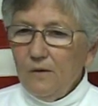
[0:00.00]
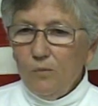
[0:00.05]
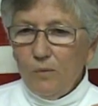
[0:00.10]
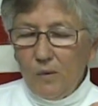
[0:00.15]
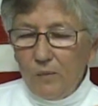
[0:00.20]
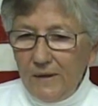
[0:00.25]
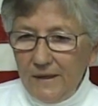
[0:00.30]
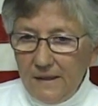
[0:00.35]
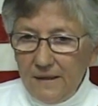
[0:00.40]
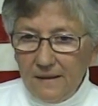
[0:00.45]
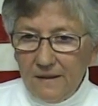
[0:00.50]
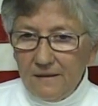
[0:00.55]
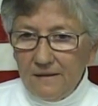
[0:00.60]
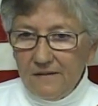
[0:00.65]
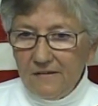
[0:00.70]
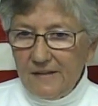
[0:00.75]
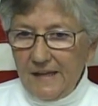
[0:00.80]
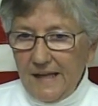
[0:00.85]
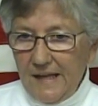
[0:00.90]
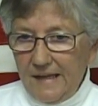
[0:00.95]
what we didn't
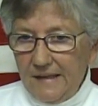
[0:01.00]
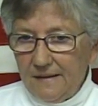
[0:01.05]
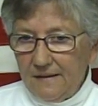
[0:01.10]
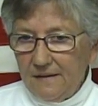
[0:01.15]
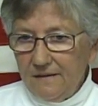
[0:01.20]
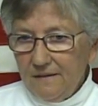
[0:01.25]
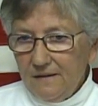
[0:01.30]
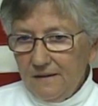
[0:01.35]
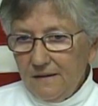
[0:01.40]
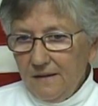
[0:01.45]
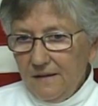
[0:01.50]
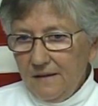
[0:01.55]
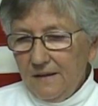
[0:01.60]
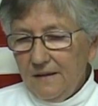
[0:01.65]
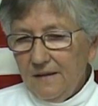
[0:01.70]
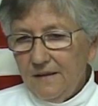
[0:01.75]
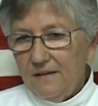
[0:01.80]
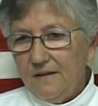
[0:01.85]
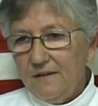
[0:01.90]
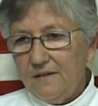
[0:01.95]
understand
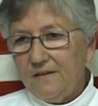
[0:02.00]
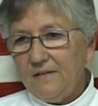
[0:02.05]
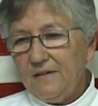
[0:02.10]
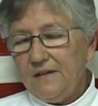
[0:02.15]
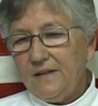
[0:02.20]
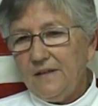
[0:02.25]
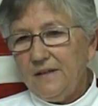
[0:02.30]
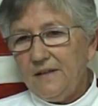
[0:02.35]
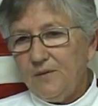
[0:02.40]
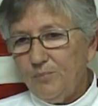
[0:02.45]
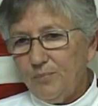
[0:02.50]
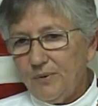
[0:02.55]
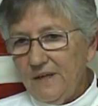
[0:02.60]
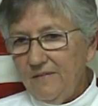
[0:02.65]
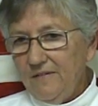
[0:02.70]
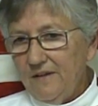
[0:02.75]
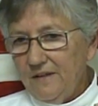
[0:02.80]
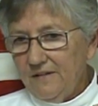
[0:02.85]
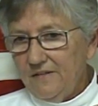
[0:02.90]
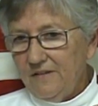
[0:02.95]
is in
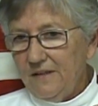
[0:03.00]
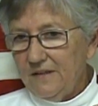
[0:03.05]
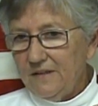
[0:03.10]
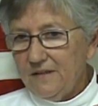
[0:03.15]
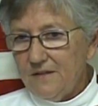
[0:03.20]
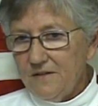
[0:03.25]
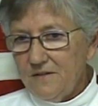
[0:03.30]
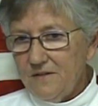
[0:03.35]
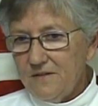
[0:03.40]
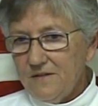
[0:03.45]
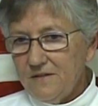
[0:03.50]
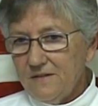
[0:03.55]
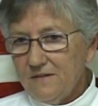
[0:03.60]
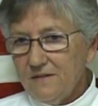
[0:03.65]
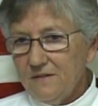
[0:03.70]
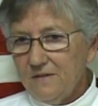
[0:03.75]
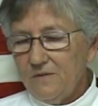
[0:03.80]
previous years